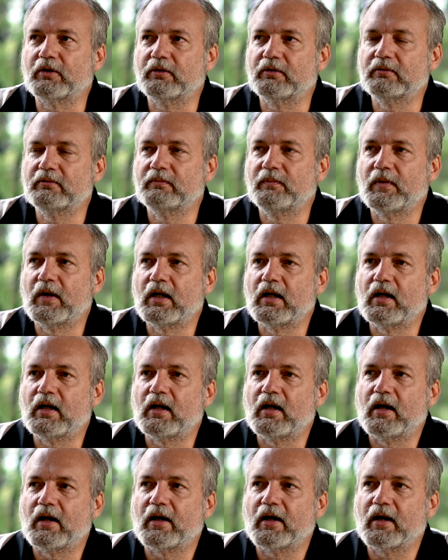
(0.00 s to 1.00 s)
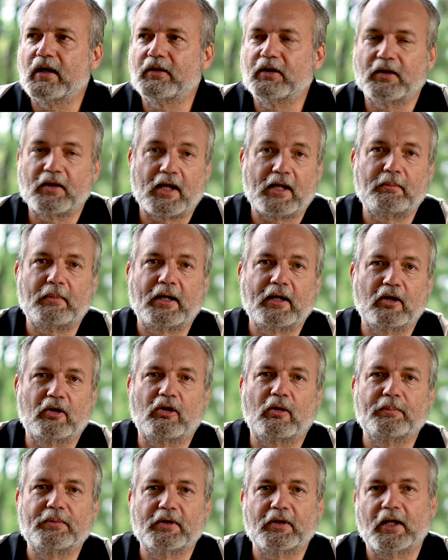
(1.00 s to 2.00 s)
cool, and then they'd make a
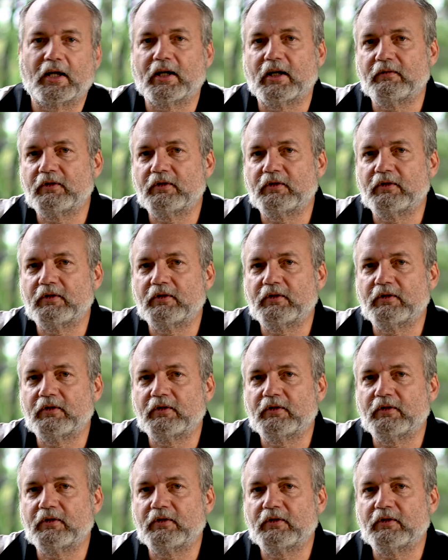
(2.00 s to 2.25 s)
copy of that.